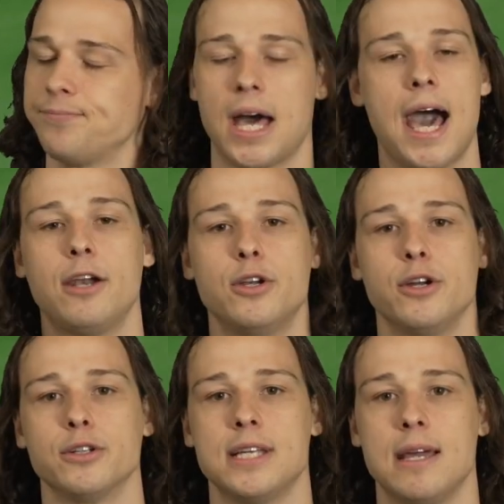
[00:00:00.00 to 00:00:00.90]
I don't know
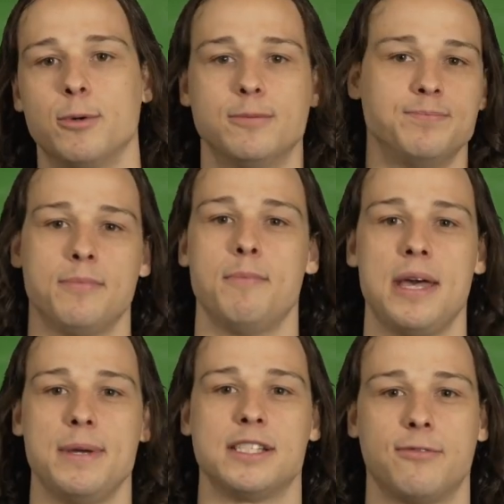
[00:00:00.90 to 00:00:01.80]
your table,
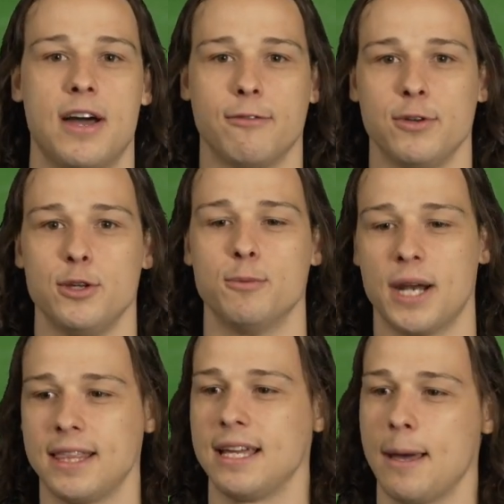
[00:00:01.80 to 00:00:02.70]
maybe it's fine for you, but
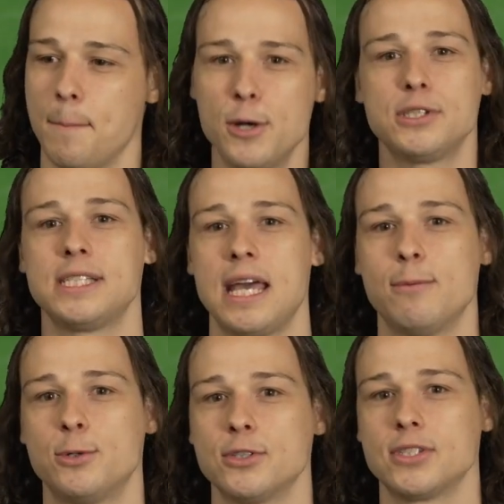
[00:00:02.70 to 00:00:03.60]
I think at most
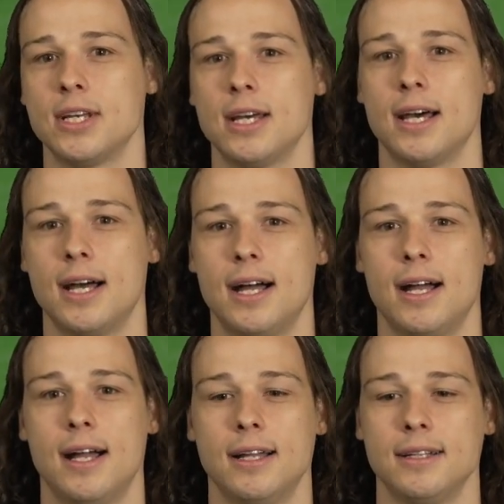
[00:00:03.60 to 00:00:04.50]
tables,
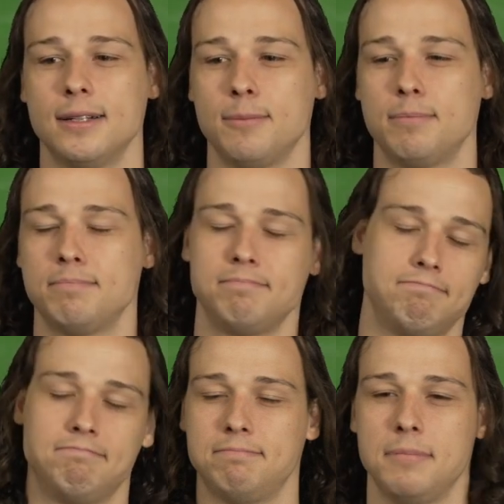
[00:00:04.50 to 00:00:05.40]

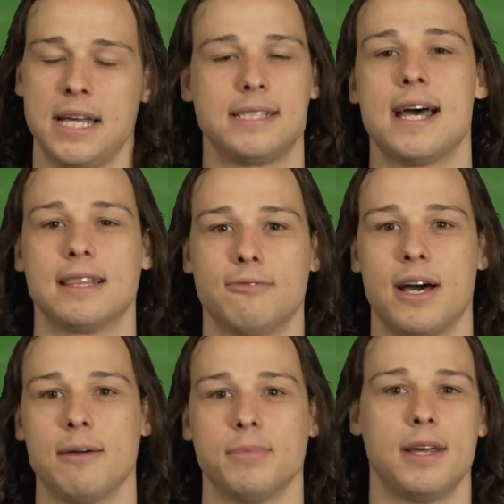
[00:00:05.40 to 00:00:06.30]
it's not the
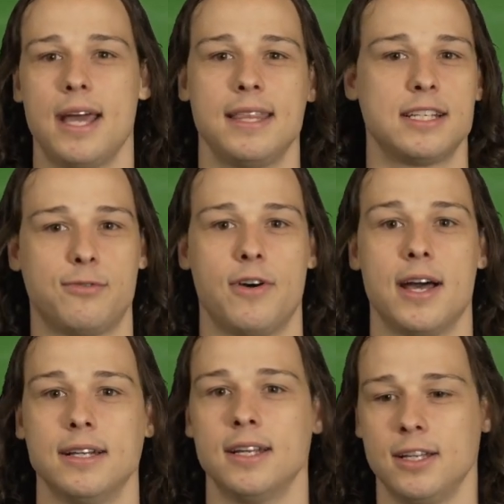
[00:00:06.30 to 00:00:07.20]
vibe, and that's
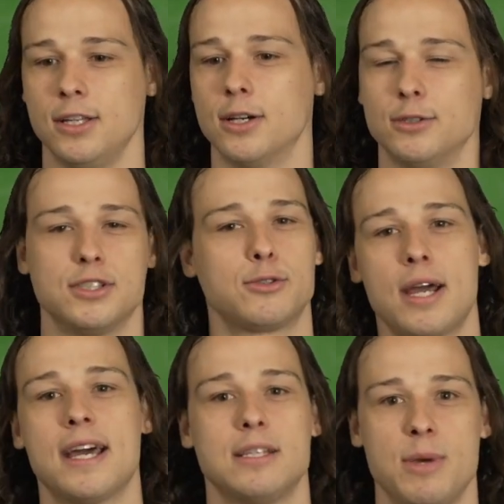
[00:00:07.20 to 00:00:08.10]
fine. You know, just try
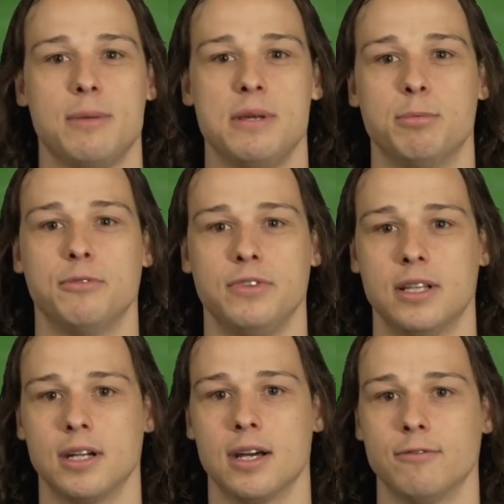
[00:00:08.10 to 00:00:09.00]
not to make people feel
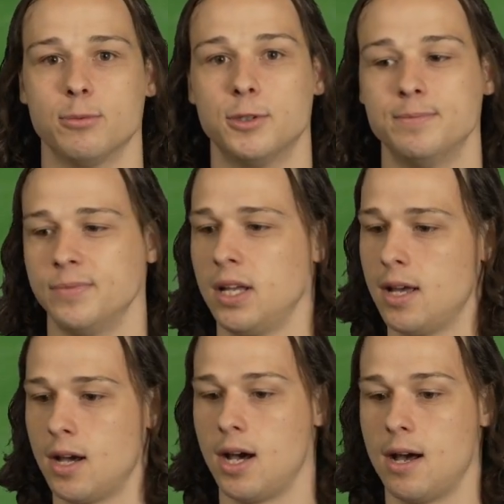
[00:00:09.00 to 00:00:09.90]
uncomfortable.
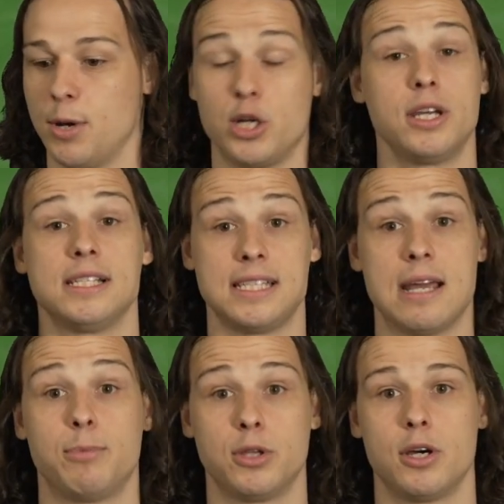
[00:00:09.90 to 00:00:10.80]
A good
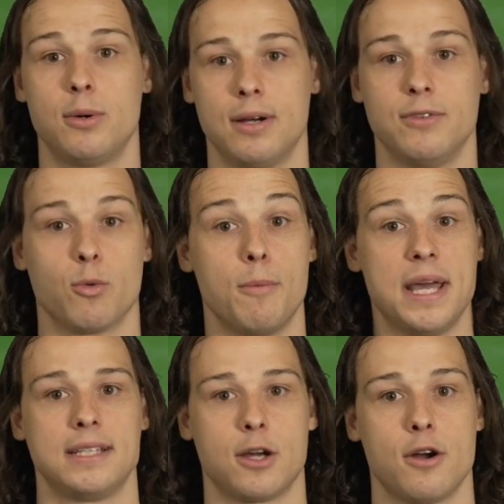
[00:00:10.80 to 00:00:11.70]
example though of the
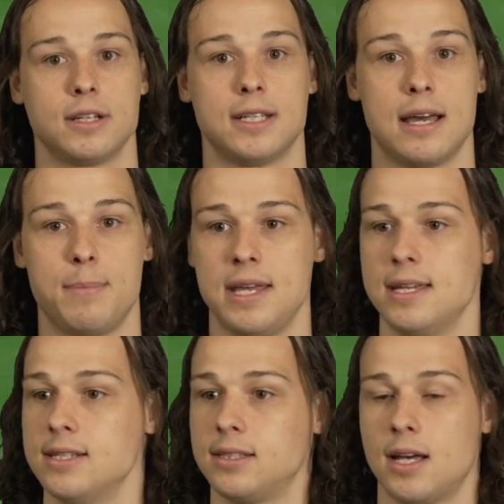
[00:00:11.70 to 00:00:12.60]
romantic archetype
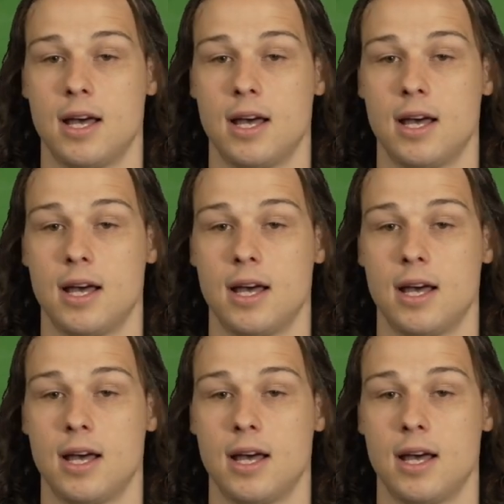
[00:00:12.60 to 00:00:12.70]
is